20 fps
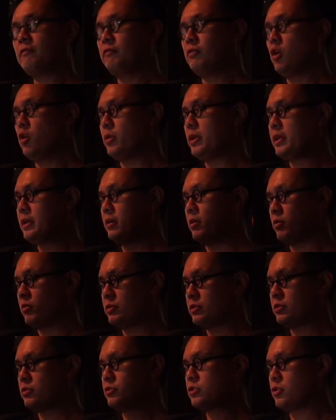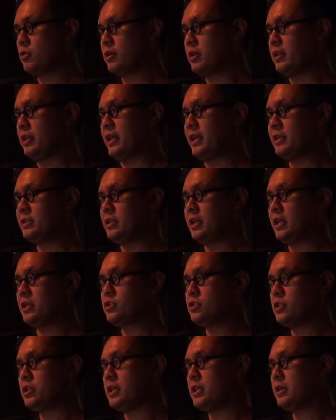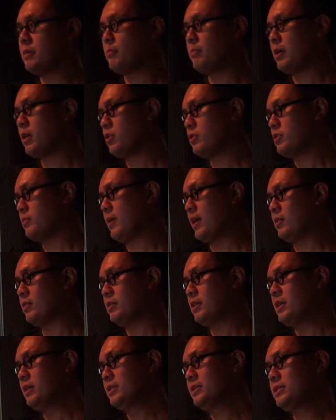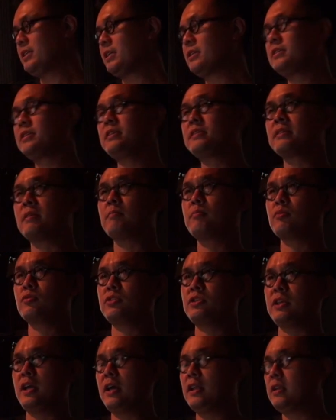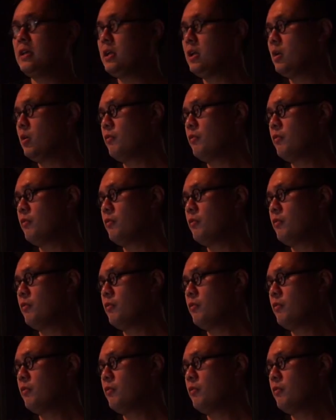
floating or circulating DHT compared to about 60 some percent